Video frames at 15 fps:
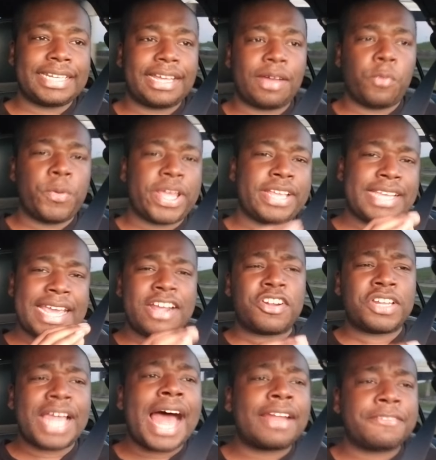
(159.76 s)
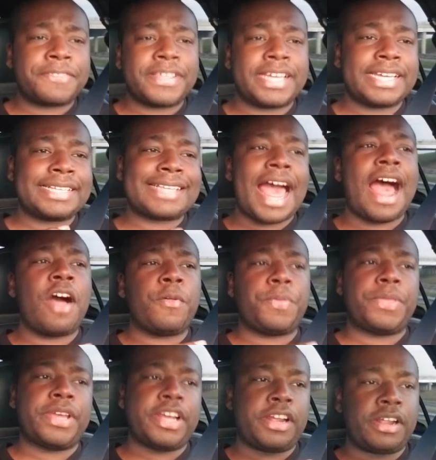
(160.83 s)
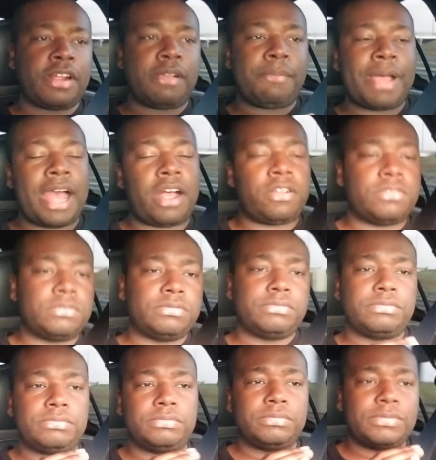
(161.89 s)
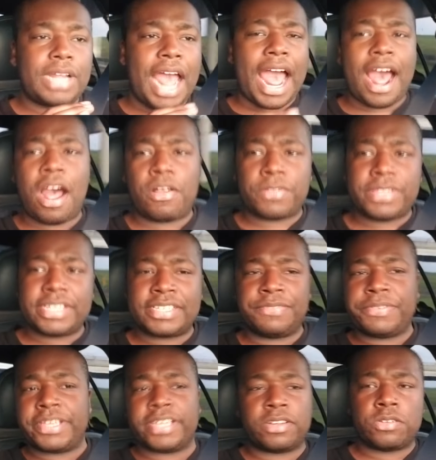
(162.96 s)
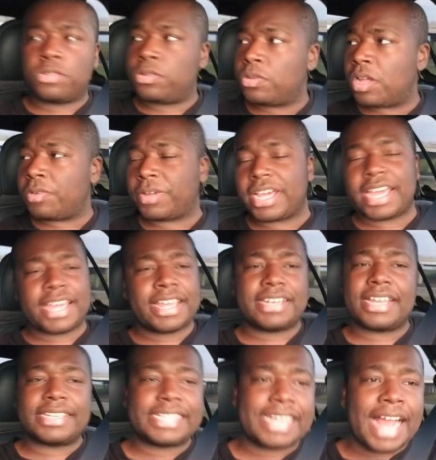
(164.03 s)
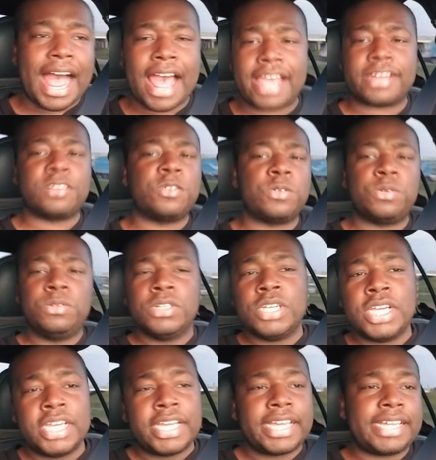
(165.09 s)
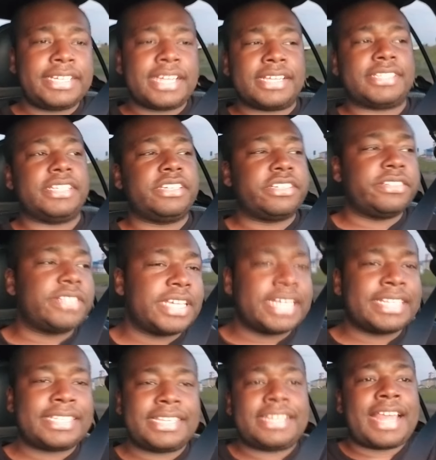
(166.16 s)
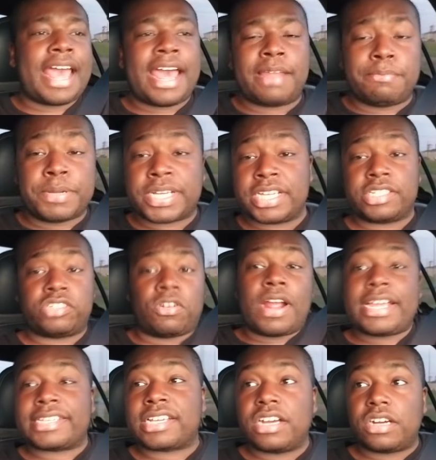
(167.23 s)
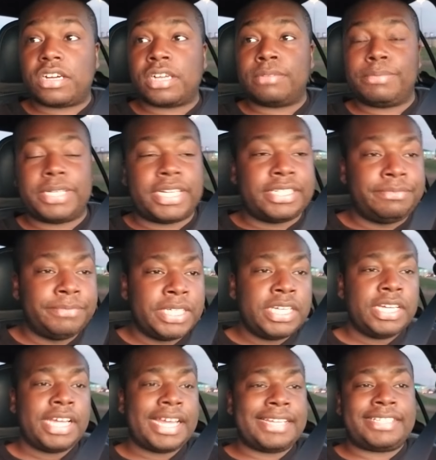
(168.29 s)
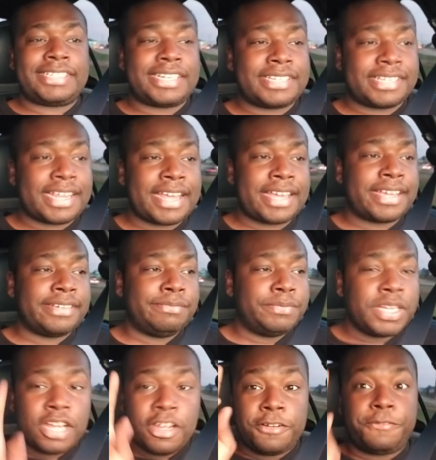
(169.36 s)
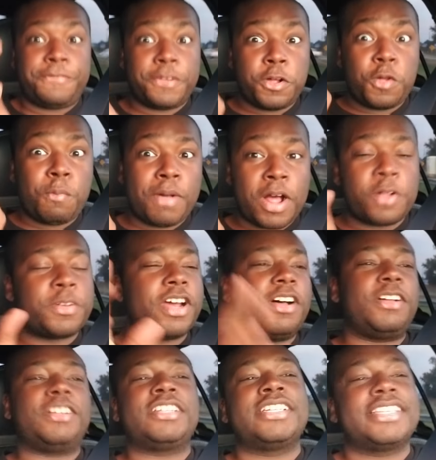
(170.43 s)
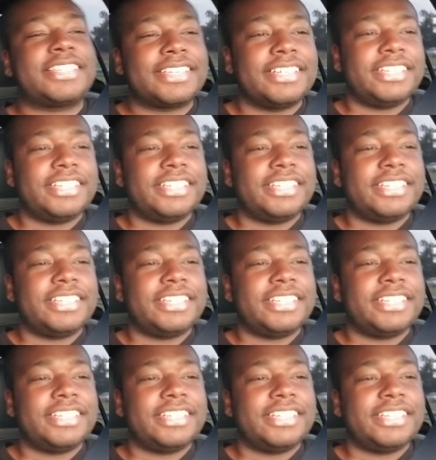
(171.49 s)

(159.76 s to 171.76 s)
We hear a lot of things out there about how this vehicle, okay, it doesn't idle, it doesn't do this and that because race car, but it's just a full boat-ons